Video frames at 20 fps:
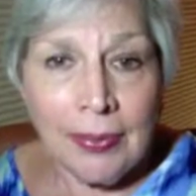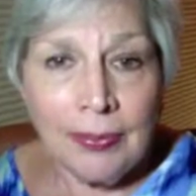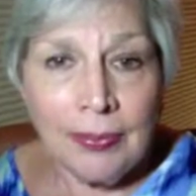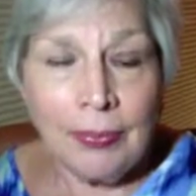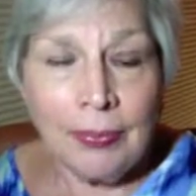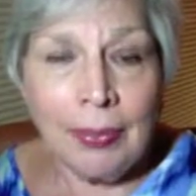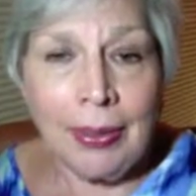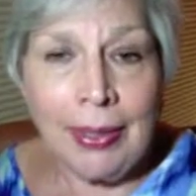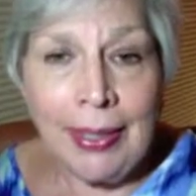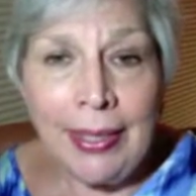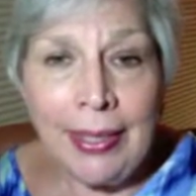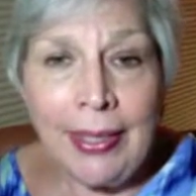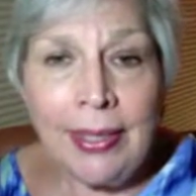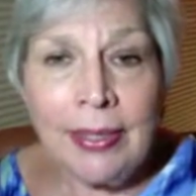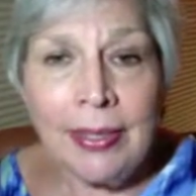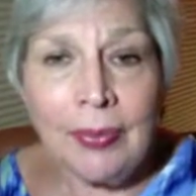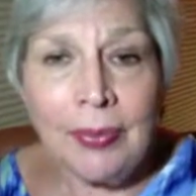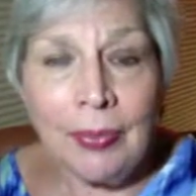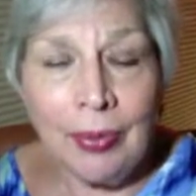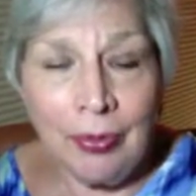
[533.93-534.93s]

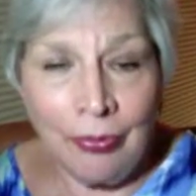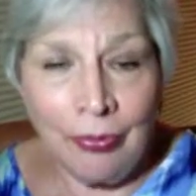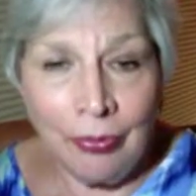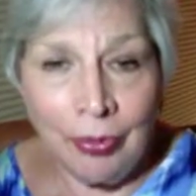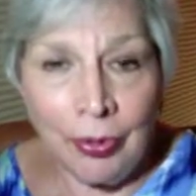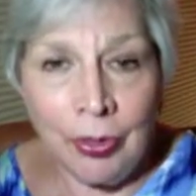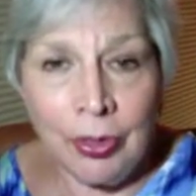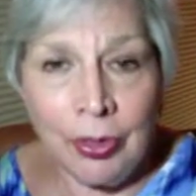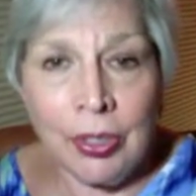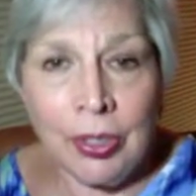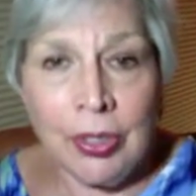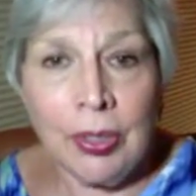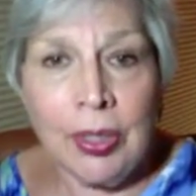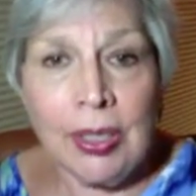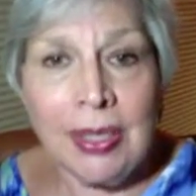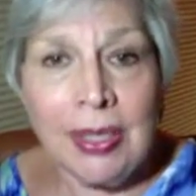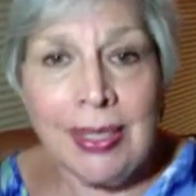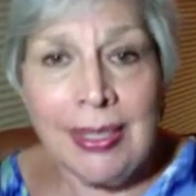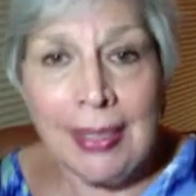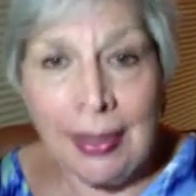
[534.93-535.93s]
Please refer to the
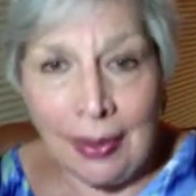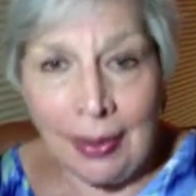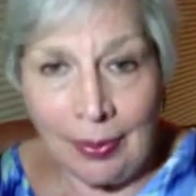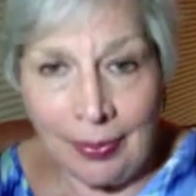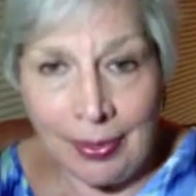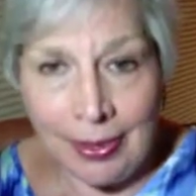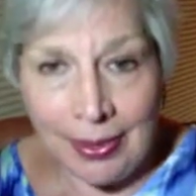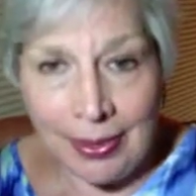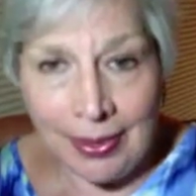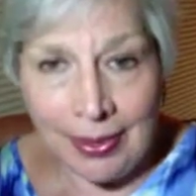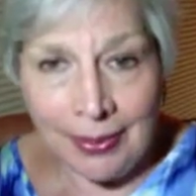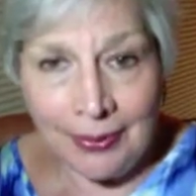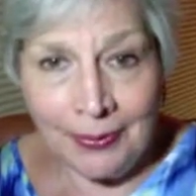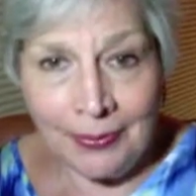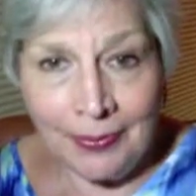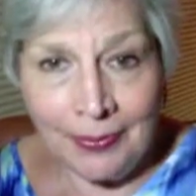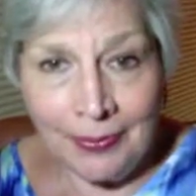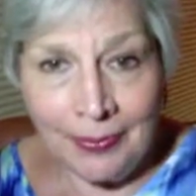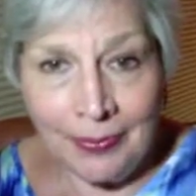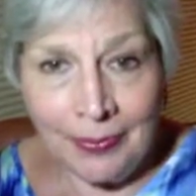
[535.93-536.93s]
syllabus
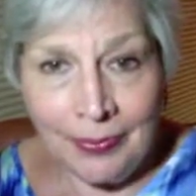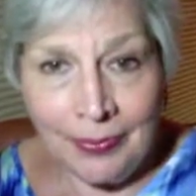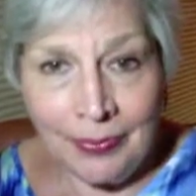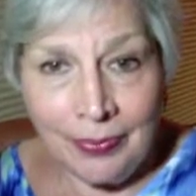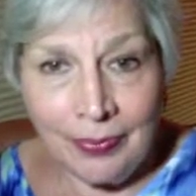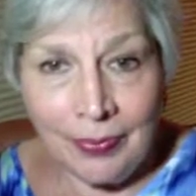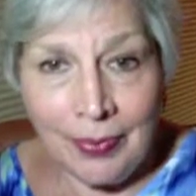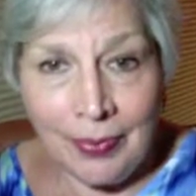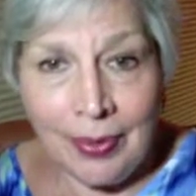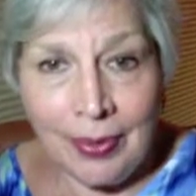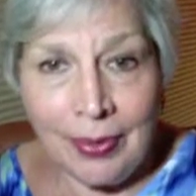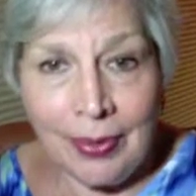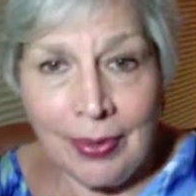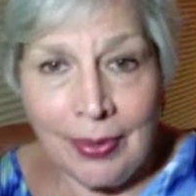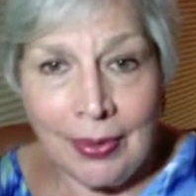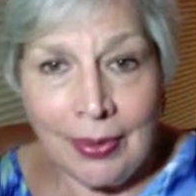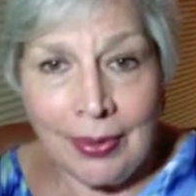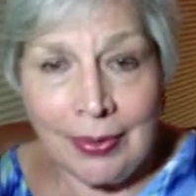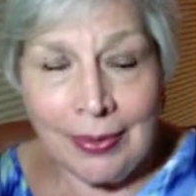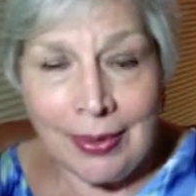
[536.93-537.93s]

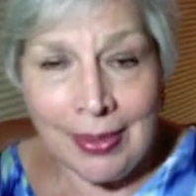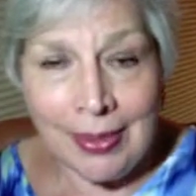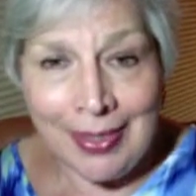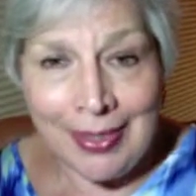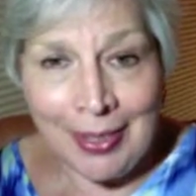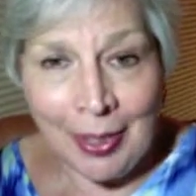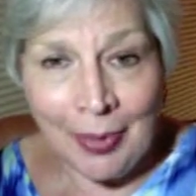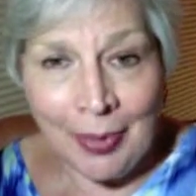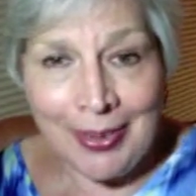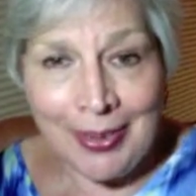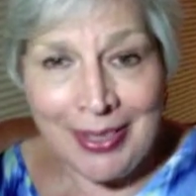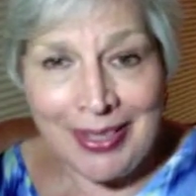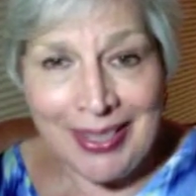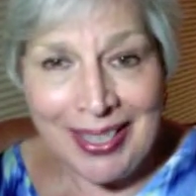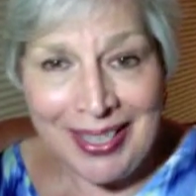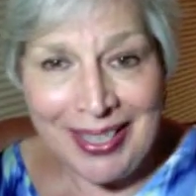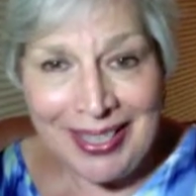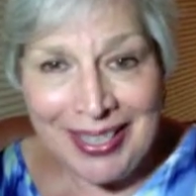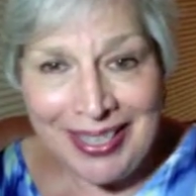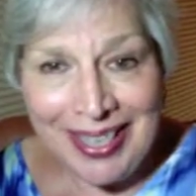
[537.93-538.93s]

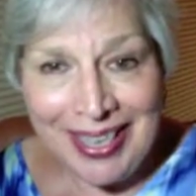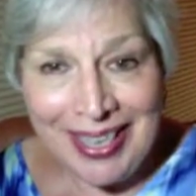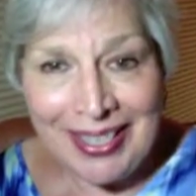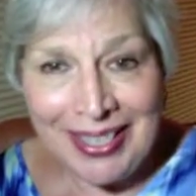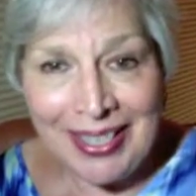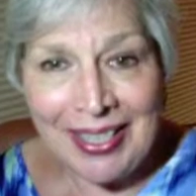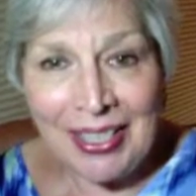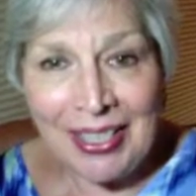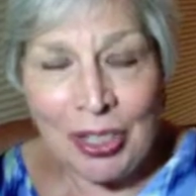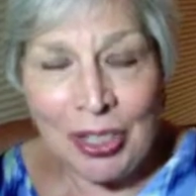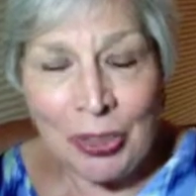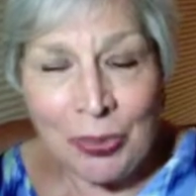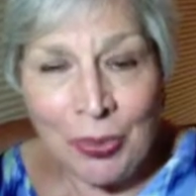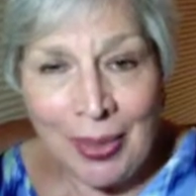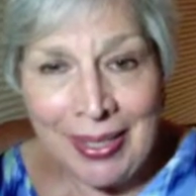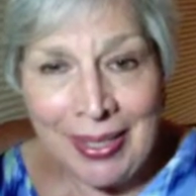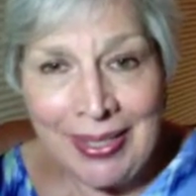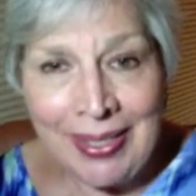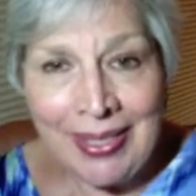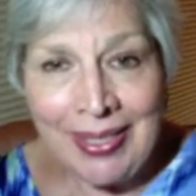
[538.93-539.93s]
that says
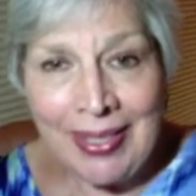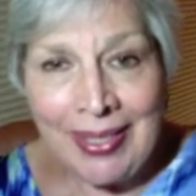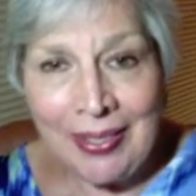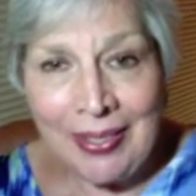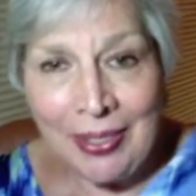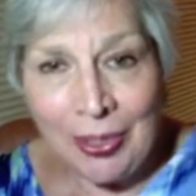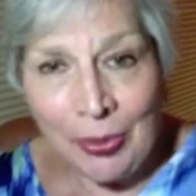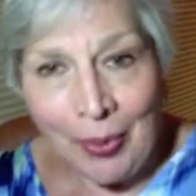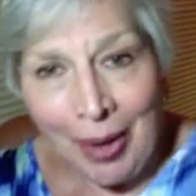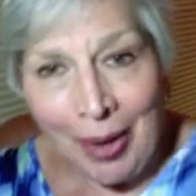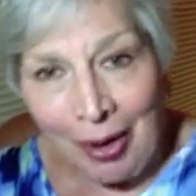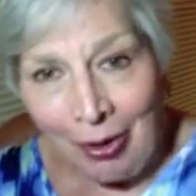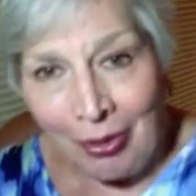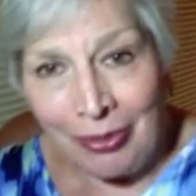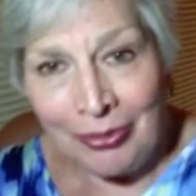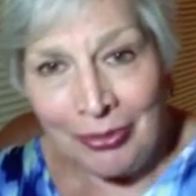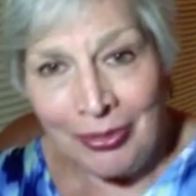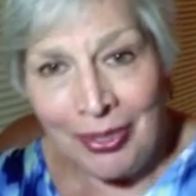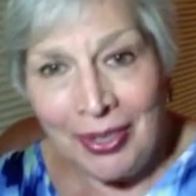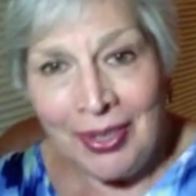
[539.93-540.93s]

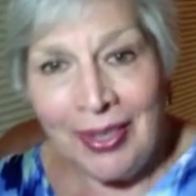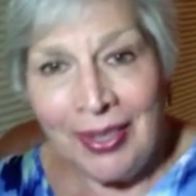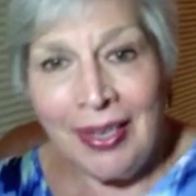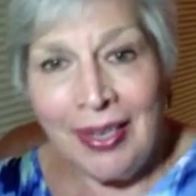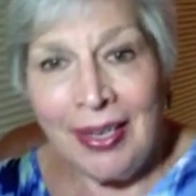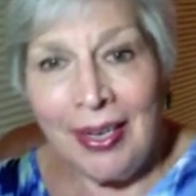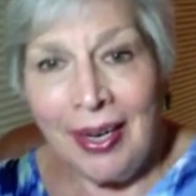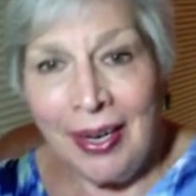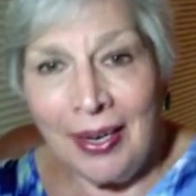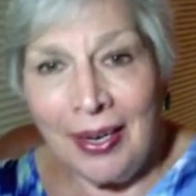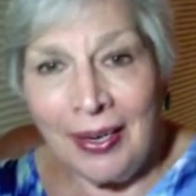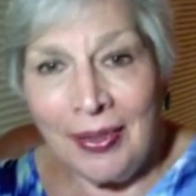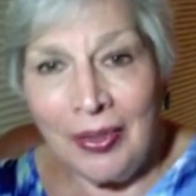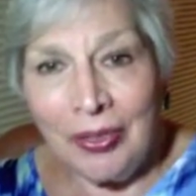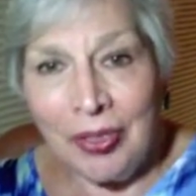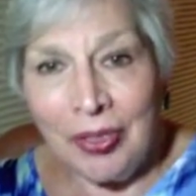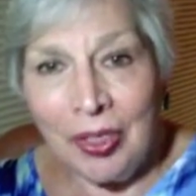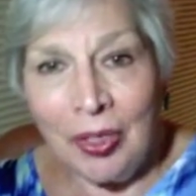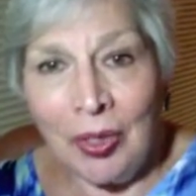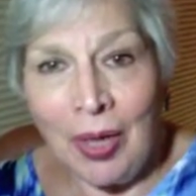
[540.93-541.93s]
2012.
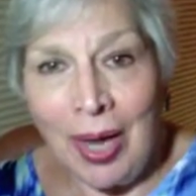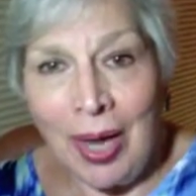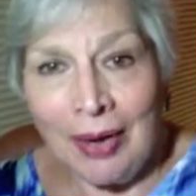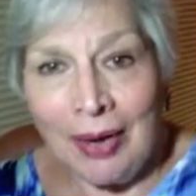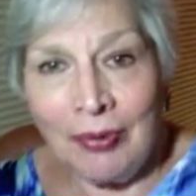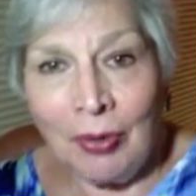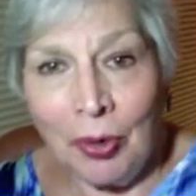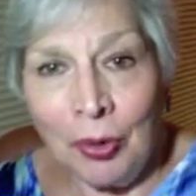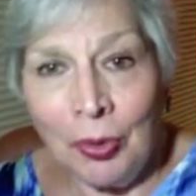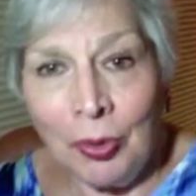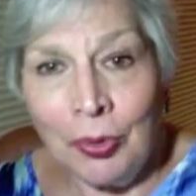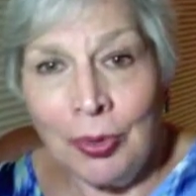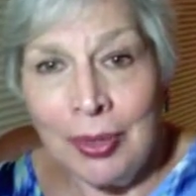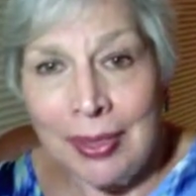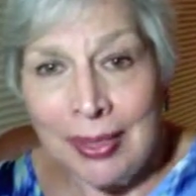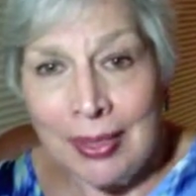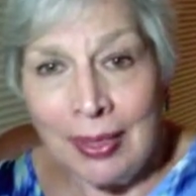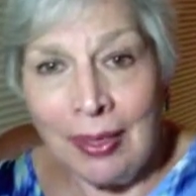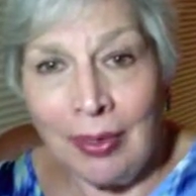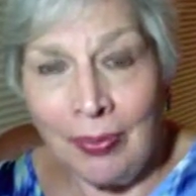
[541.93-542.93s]
There's a lot of old
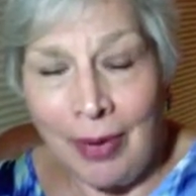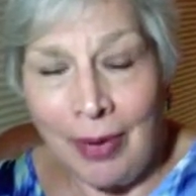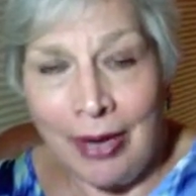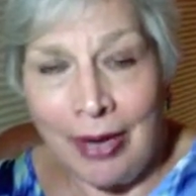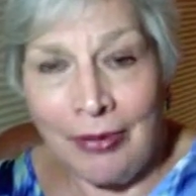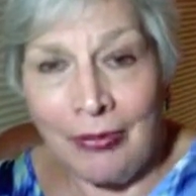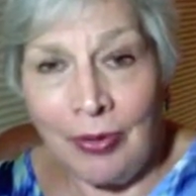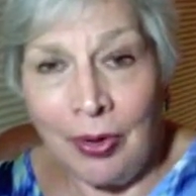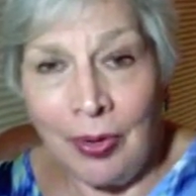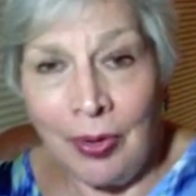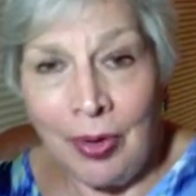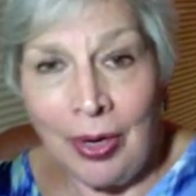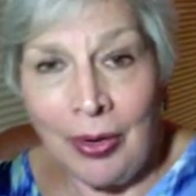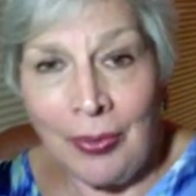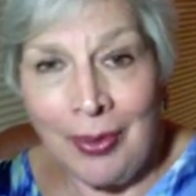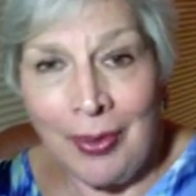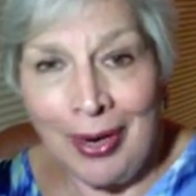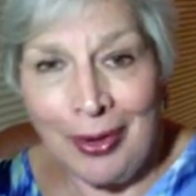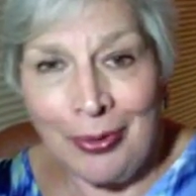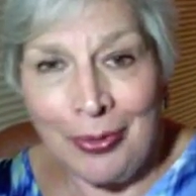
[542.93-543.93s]
syllabi floating
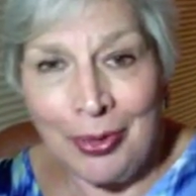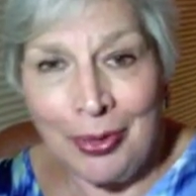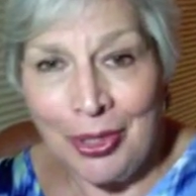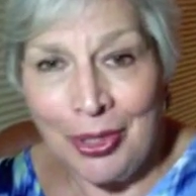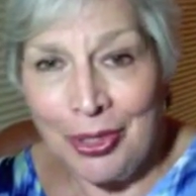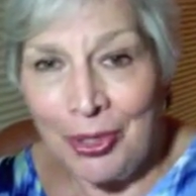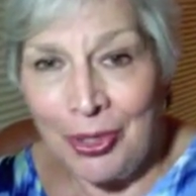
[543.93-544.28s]
around with this